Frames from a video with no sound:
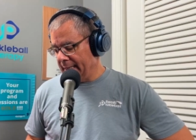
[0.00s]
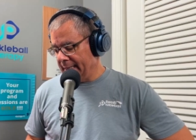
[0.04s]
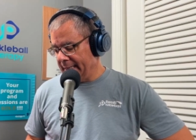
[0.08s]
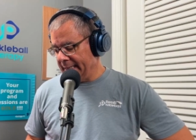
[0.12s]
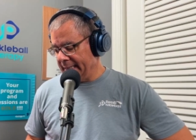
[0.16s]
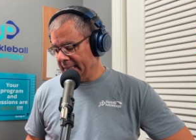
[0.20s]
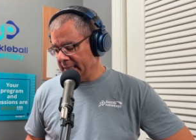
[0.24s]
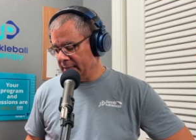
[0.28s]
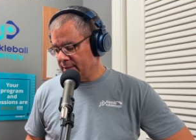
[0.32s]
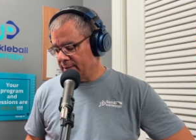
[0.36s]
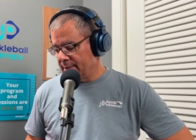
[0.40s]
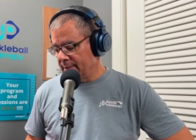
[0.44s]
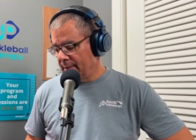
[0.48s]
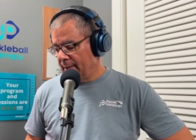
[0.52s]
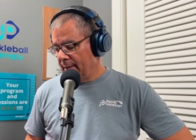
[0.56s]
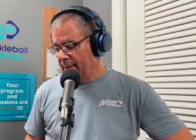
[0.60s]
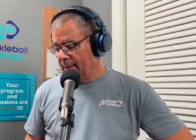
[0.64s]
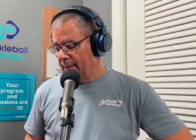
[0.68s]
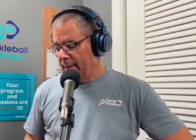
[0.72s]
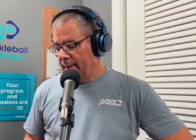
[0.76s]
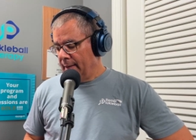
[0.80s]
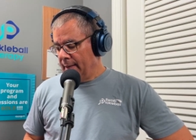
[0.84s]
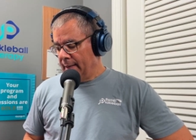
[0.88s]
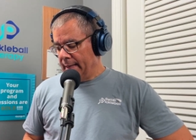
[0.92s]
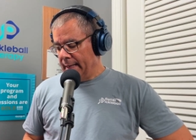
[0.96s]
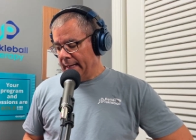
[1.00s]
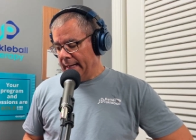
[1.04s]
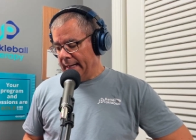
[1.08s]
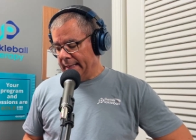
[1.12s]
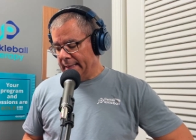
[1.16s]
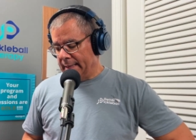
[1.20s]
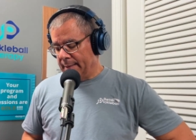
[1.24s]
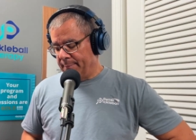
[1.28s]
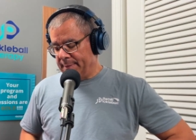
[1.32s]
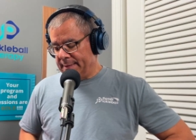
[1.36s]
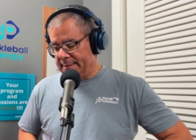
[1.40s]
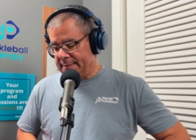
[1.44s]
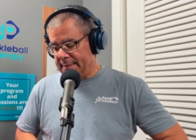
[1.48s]
each. And
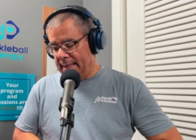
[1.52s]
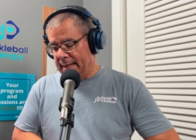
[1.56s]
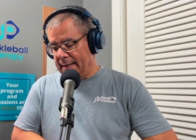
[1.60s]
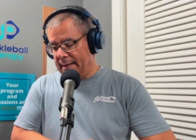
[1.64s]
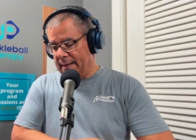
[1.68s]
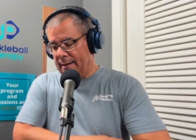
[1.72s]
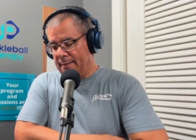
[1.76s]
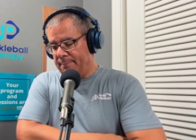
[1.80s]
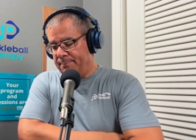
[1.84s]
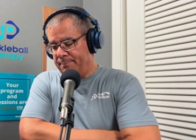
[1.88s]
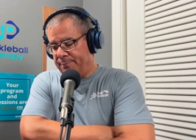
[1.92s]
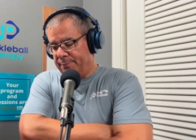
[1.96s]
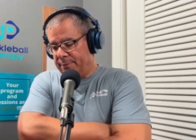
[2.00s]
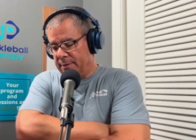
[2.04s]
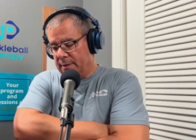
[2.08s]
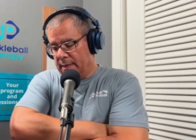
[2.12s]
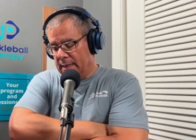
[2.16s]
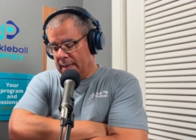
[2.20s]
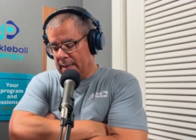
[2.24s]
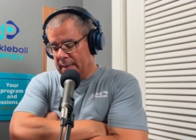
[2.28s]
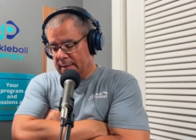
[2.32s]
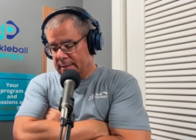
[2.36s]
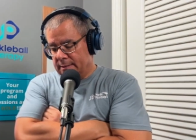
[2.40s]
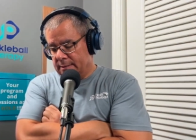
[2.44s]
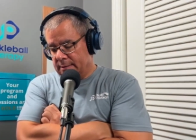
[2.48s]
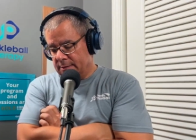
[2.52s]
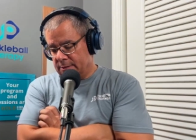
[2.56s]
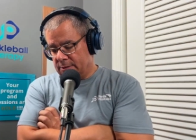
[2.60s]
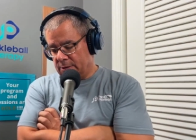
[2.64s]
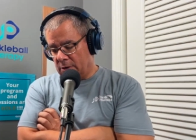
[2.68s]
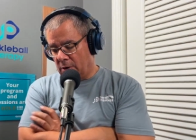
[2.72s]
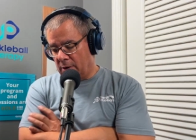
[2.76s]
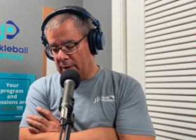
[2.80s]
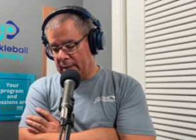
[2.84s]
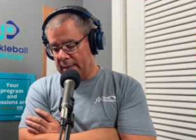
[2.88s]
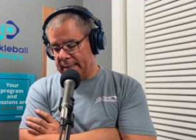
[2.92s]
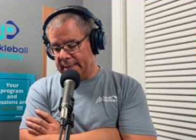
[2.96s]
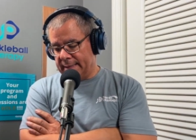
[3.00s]
let me set it up to
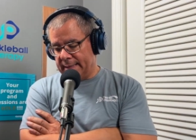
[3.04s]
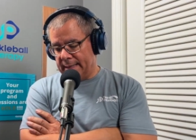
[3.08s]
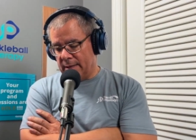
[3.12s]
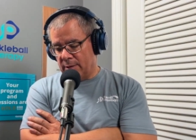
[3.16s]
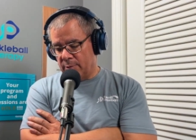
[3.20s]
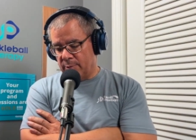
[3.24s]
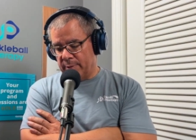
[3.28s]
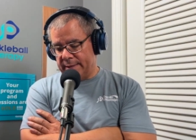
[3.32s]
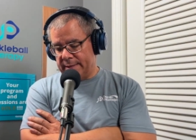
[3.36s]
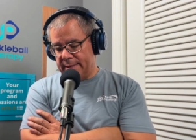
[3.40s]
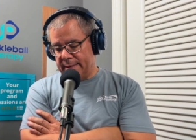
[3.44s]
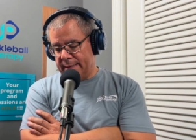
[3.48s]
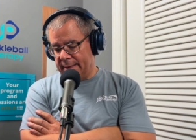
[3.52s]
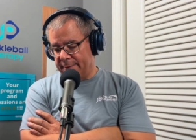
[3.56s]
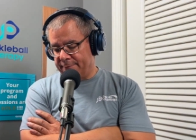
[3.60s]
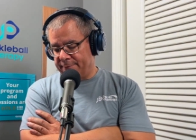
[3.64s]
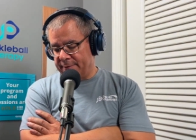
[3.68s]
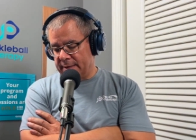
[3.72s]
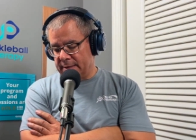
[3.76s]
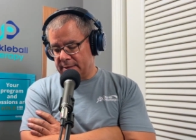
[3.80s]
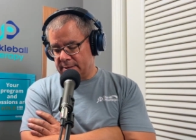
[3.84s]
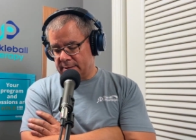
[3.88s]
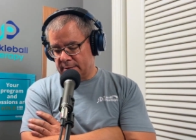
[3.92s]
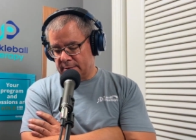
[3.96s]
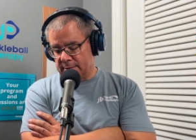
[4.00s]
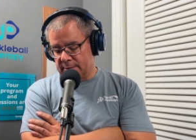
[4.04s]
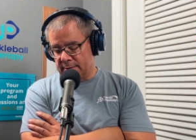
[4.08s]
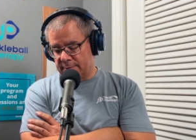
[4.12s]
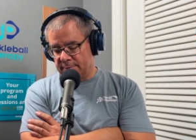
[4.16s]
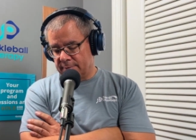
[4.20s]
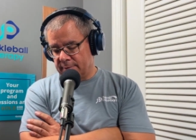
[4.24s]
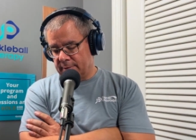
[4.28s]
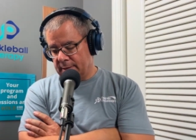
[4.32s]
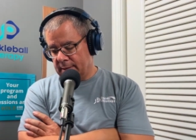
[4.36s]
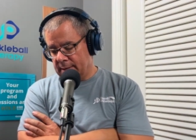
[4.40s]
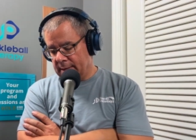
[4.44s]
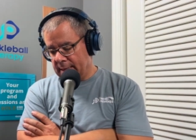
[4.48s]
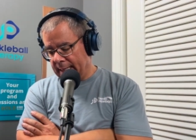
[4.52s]
start, and then I'll read the definitions
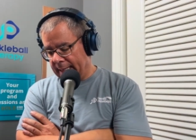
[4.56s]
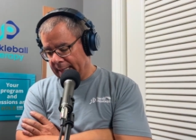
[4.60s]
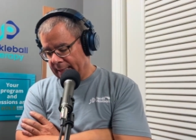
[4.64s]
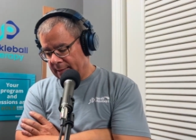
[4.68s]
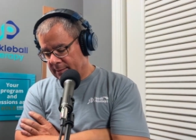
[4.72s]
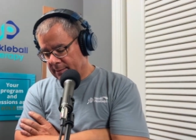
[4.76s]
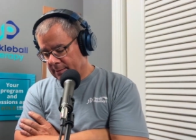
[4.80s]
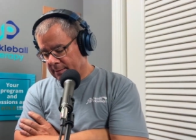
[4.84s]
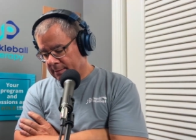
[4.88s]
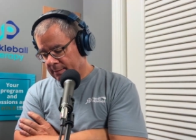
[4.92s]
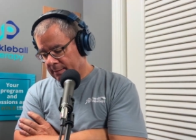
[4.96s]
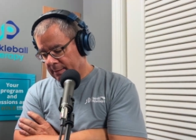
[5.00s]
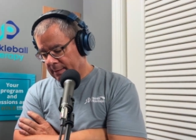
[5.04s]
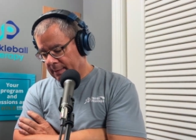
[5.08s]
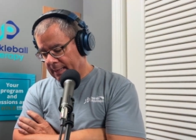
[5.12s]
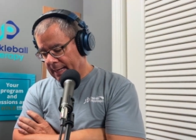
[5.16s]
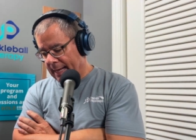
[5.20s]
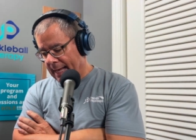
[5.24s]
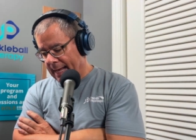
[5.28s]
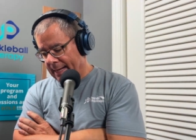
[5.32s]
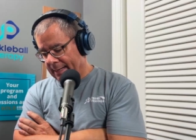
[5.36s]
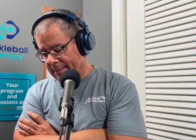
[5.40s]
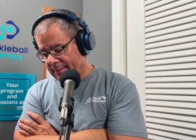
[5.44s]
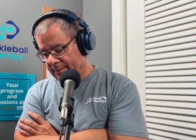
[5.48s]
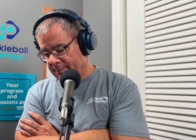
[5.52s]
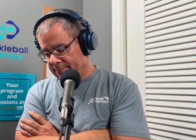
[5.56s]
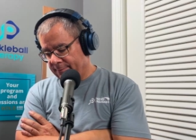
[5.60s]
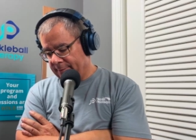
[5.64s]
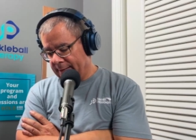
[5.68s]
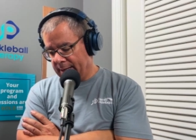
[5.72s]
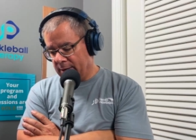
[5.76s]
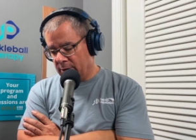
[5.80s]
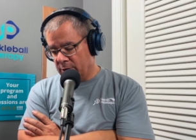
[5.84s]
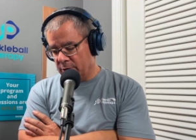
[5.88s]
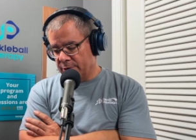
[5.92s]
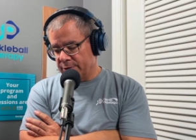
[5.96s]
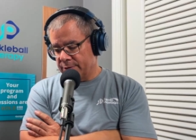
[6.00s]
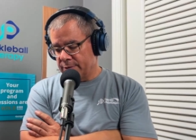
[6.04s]
of latent and active
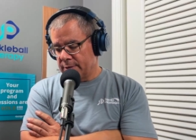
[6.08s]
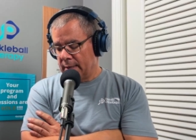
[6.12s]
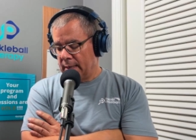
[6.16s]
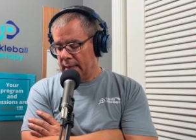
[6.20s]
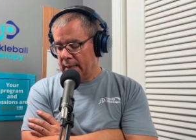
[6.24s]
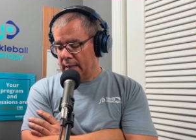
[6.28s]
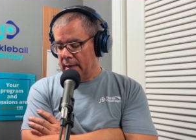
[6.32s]
errors.